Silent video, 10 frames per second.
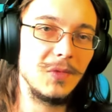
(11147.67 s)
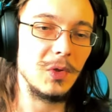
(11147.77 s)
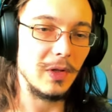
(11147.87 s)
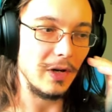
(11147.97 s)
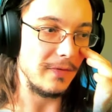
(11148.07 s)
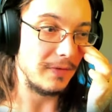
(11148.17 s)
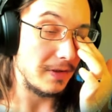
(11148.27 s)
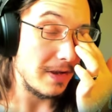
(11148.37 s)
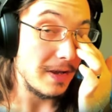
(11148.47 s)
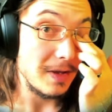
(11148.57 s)
Turn that off.
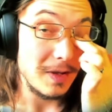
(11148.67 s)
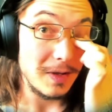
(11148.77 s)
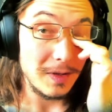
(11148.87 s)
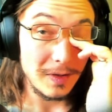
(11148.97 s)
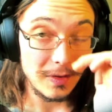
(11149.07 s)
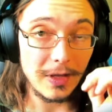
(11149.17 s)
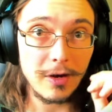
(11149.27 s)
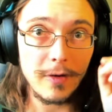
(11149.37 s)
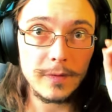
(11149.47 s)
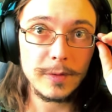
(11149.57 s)

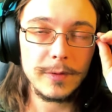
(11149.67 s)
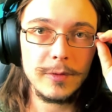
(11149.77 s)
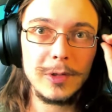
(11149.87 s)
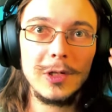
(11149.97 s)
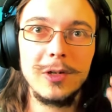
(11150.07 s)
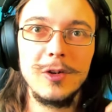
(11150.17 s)
Thank you ever so much for watching.